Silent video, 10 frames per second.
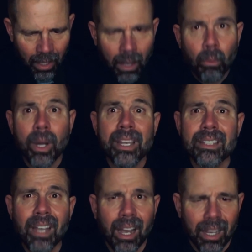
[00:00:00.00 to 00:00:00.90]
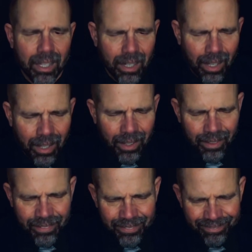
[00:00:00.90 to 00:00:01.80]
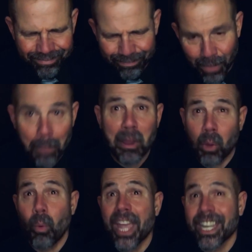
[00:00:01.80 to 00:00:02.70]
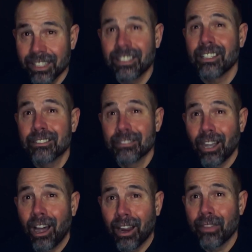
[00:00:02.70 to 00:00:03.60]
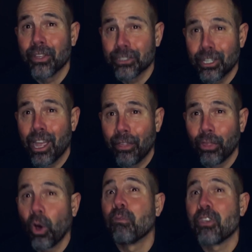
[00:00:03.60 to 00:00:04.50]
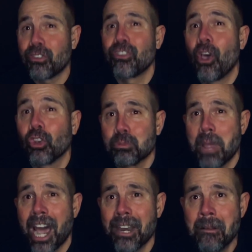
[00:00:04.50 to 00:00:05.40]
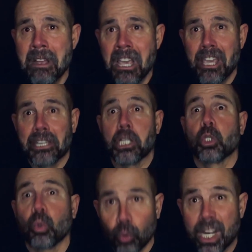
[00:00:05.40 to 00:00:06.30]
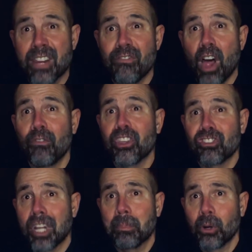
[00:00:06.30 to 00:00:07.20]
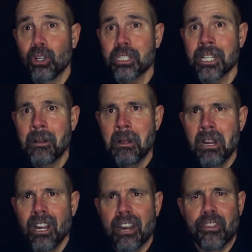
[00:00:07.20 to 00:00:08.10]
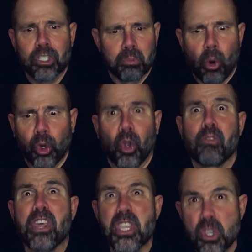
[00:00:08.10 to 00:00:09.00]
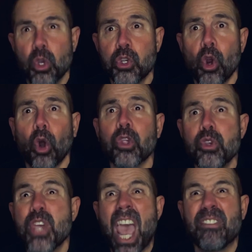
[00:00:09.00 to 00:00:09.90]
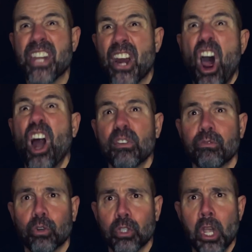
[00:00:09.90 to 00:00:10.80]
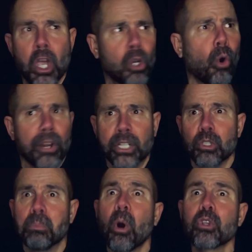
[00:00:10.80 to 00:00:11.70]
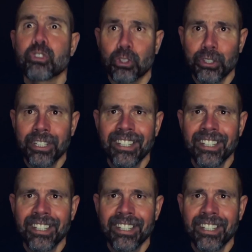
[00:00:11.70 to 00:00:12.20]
when he died, and by the way, he did die the death of a salesman in his green velvet slippers in the smoker of the New York, New Haven, and Hartford going into Boston.